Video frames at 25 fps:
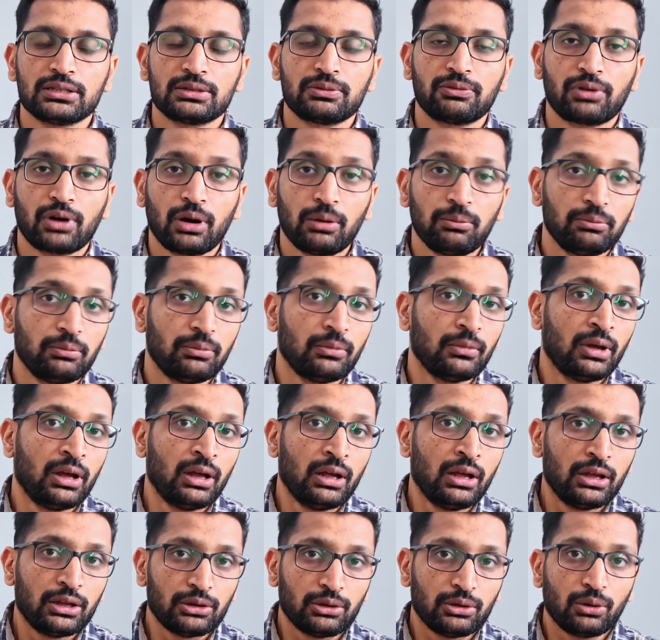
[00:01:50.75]
from
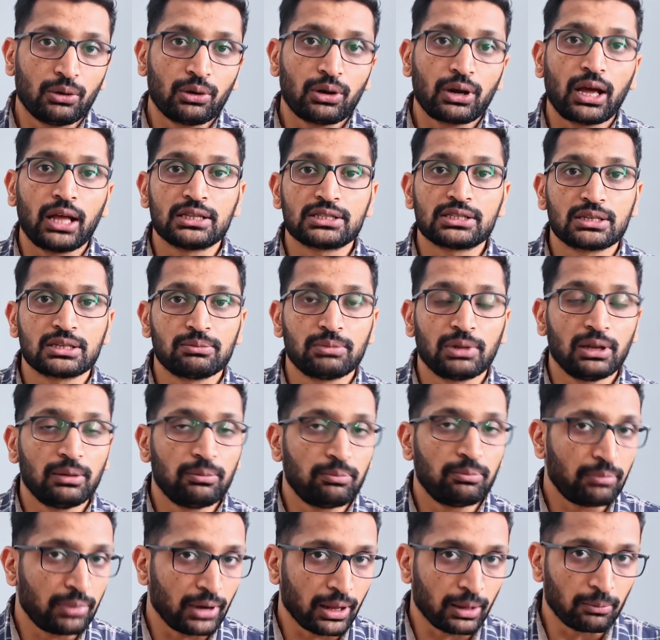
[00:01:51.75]
your Ansible
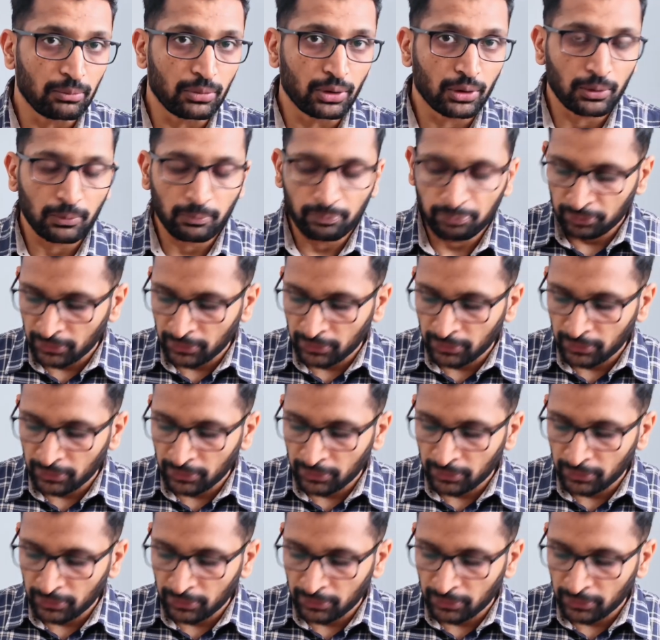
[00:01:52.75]
playbook.